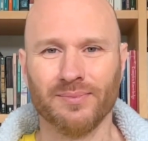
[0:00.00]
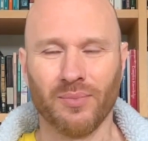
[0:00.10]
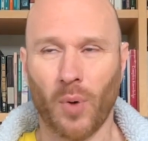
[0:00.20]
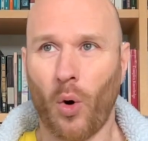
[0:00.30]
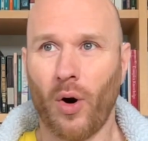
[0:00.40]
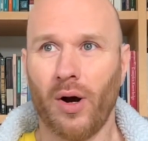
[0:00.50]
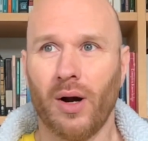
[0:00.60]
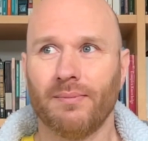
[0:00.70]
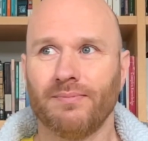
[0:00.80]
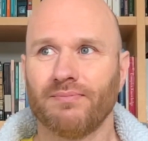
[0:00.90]

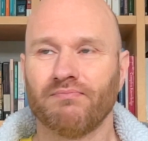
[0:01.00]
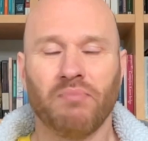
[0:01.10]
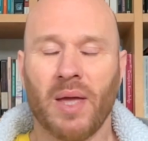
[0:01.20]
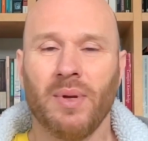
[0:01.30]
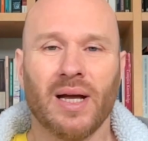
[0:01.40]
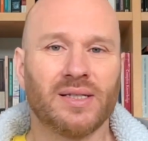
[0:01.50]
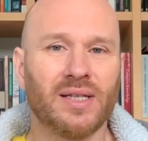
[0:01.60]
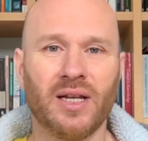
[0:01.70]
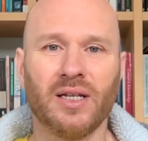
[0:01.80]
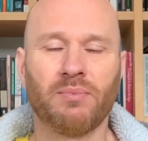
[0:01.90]
Or maybe I
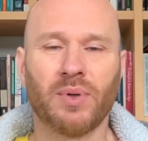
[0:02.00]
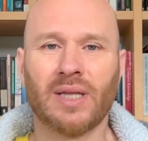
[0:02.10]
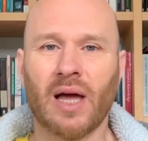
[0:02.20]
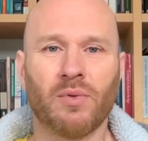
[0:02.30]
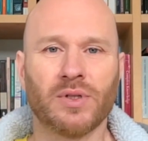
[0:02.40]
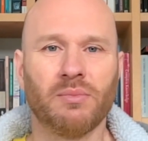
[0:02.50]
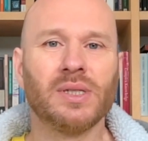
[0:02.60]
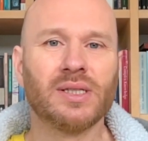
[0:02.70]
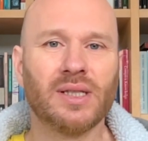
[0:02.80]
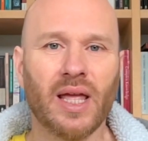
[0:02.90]
said it, but that was a
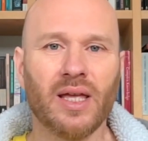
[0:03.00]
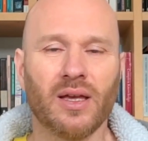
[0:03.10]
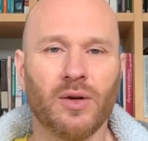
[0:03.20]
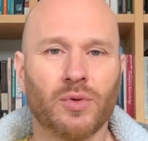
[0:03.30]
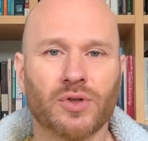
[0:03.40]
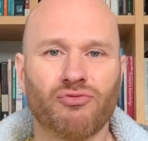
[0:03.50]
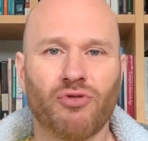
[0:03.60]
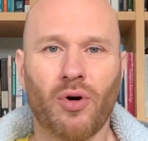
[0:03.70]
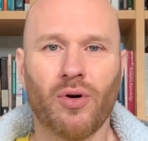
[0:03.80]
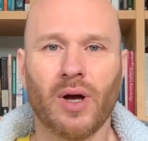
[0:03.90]
mistake. It was
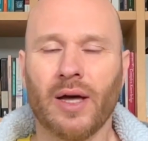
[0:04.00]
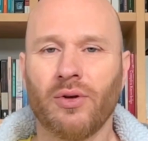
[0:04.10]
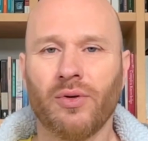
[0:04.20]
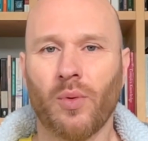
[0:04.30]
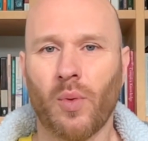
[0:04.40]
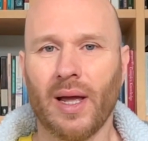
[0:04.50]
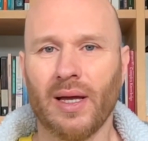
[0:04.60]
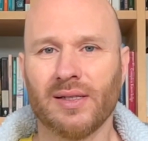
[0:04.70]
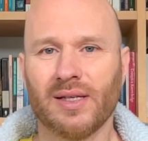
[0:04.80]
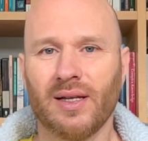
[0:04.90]
wrong. I don't know why
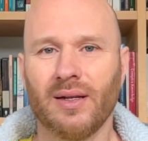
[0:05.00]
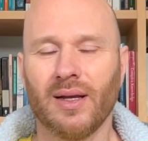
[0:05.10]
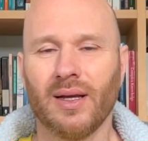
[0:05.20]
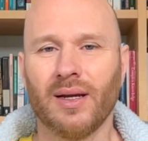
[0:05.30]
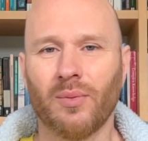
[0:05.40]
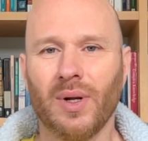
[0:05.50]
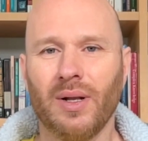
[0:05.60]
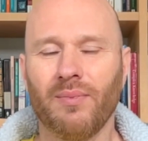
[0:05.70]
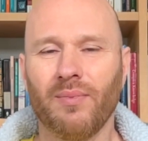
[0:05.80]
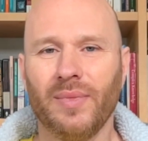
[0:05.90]
I said it.
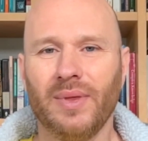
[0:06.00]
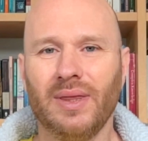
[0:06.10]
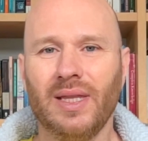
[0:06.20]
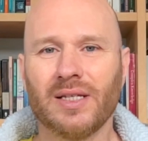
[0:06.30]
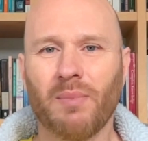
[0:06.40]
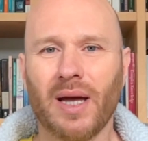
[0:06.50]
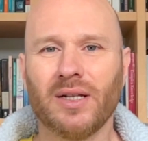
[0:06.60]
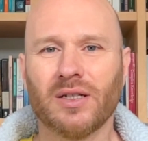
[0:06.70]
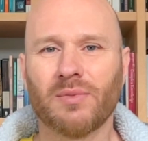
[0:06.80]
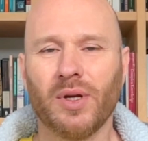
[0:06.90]
Well, this might
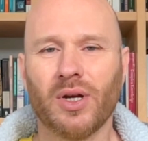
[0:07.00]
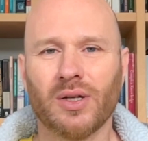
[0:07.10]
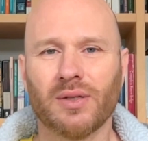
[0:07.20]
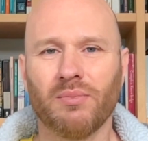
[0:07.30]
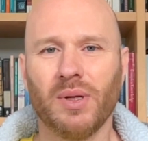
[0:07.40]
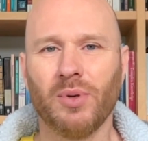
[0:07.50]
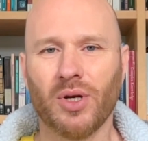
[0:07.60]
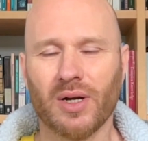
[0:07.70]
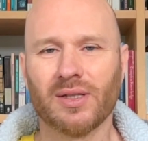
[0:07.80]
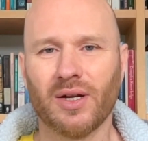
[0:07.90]
just be
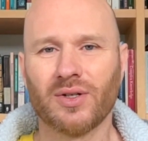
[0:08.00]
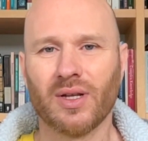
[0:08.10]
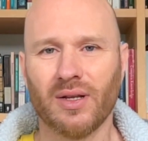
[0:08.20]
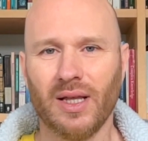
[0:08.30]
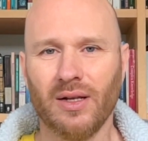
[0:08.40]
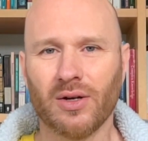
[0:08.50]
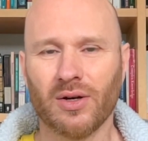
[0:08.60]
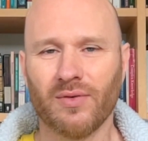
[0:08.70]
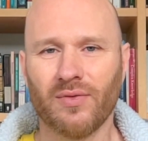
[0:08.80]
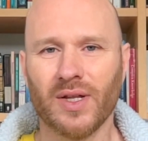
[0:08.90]
because there's an inner
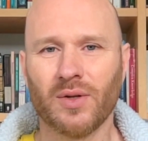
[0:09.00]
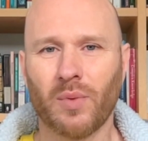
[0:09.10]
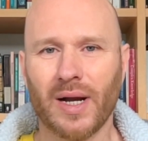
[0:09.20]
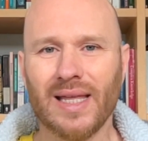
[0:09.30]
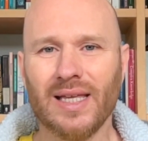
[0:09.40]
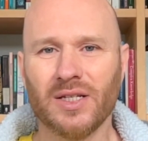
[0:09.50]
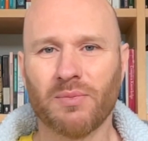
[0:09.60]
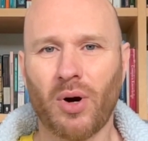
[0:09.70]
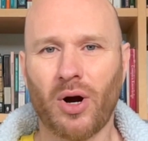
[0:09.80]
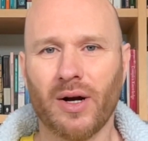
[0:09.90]
conflict where
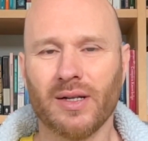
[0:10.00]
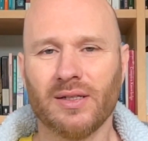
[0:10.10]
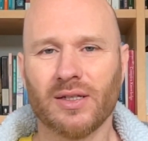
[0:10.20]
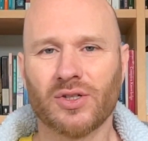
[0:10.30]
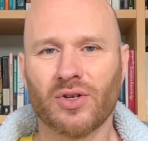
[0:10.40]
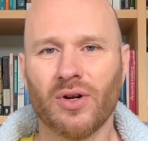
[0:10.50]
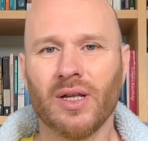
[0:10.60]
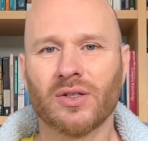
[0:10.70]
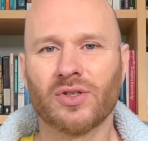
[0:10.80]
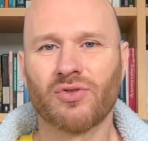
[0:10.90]
each part is
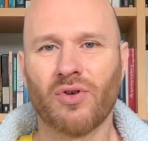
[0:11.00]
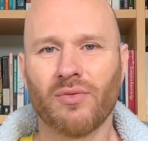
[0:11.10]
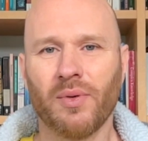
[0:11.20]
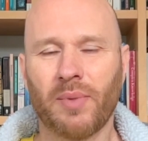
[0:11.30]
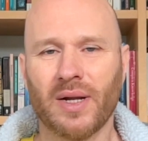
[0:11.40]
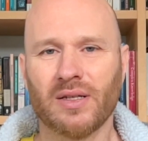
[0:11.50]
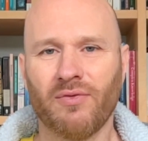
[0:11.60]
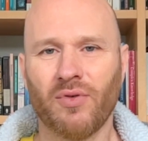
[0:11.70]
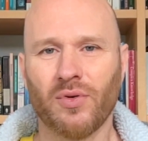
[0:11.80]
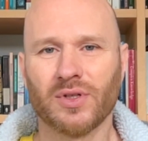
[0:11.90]
exerting a strong repressive
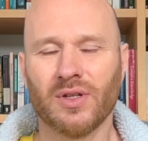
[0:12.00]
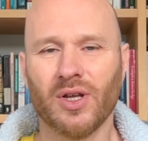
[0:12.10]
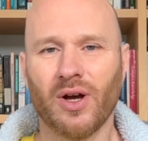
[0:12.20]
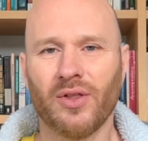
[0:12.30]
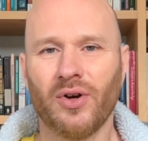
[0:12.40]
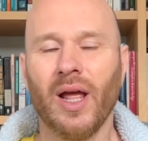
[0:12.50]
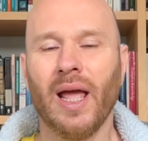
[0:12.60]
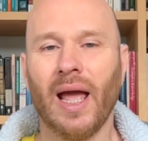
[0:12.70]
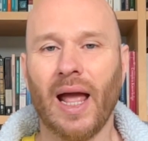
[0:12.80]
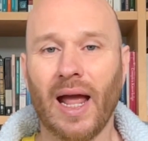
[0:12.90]
force on the other,
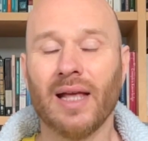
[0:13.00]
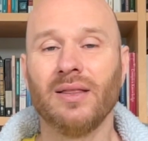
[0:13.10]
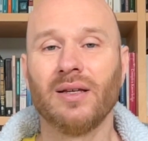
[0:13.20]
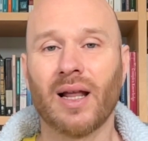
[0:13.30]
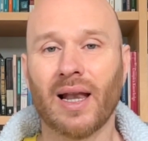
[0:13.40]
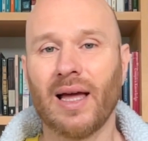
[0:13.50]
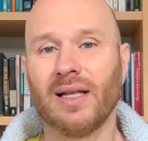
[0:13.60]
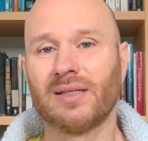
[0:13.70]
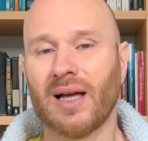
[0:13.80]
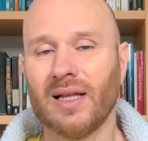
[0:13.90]
and the client's